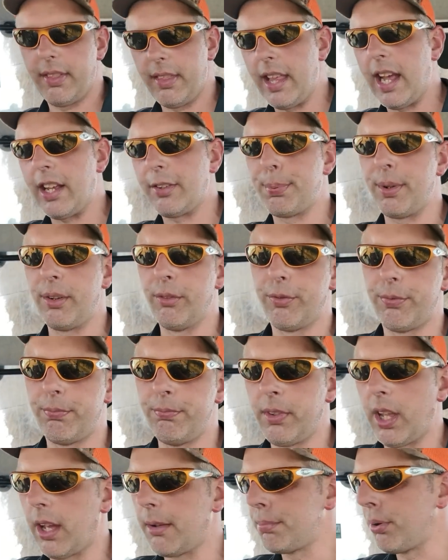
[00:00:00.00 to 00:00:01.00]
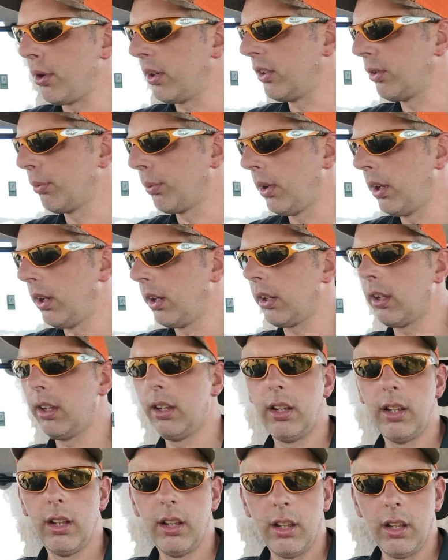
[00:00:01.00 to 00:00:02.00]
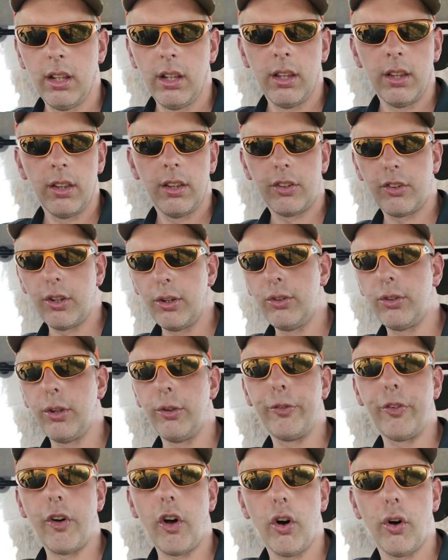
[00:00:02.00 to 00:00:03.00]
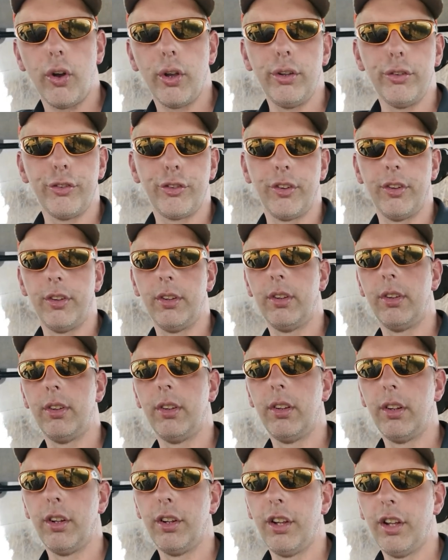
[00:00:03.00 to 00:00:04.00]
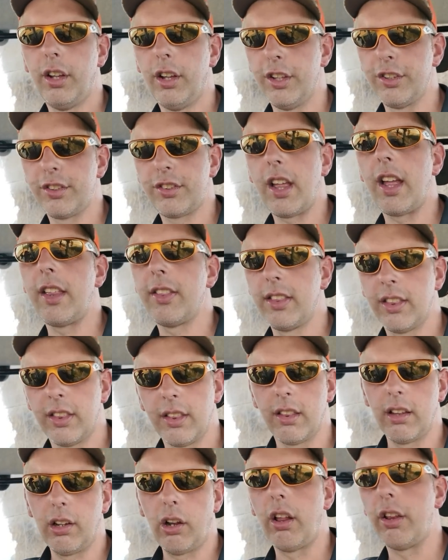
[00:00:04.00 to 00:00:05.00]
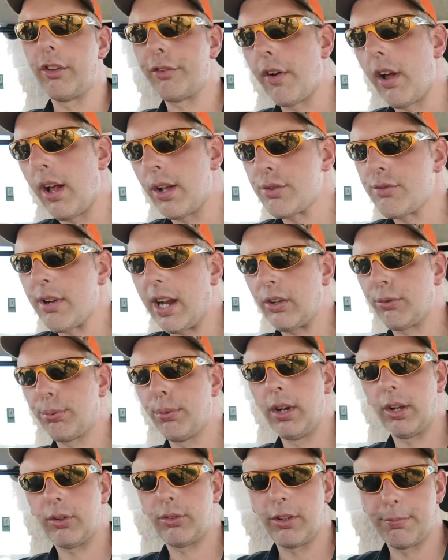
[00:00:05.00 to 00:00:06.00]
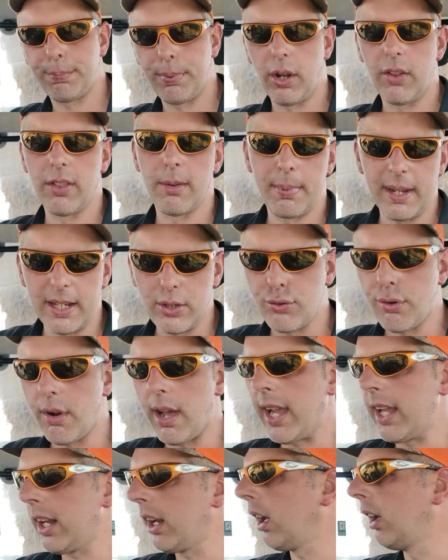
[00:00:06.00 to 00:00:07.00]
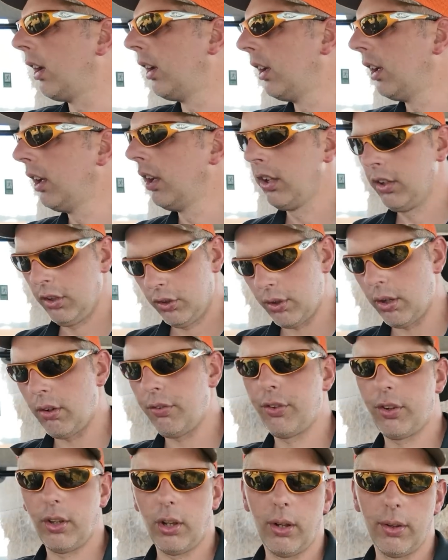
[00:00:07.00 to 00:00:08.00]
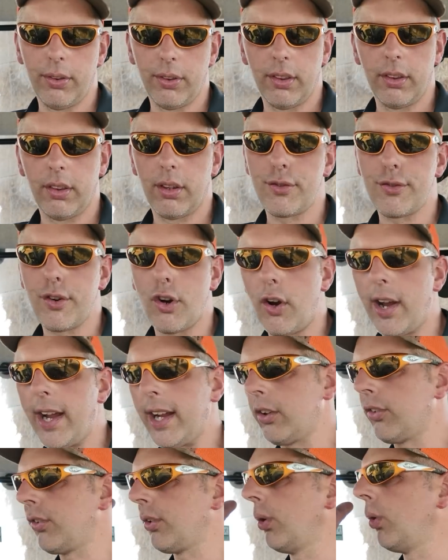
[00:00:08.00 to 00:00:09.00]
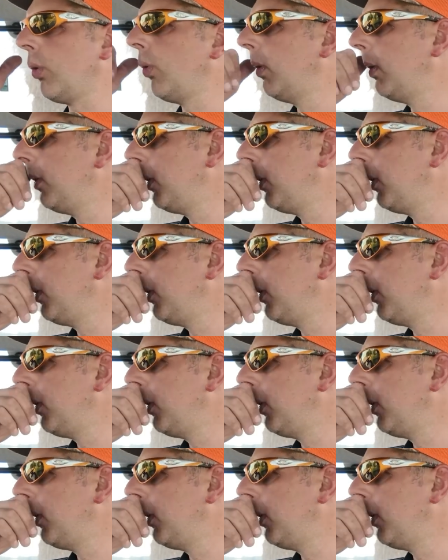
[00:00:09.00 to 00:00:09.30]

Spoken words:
that's been put into work. The 225 has done like the Fastrac's work, so it's been on the big trailer. It's obviously on the triaxle,